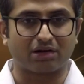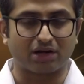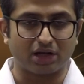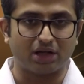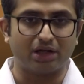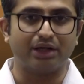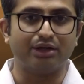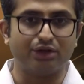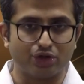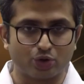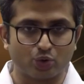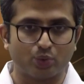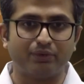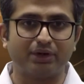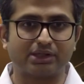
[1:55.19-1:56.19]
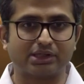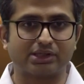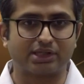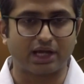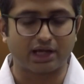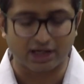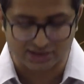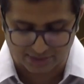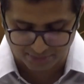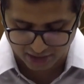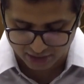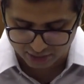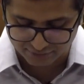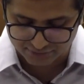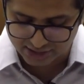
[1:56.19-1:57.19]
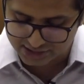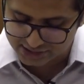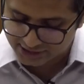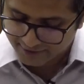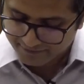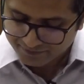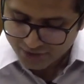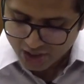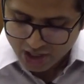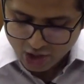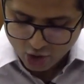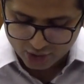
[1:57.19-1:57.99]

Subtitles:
really new which is there as a part of this.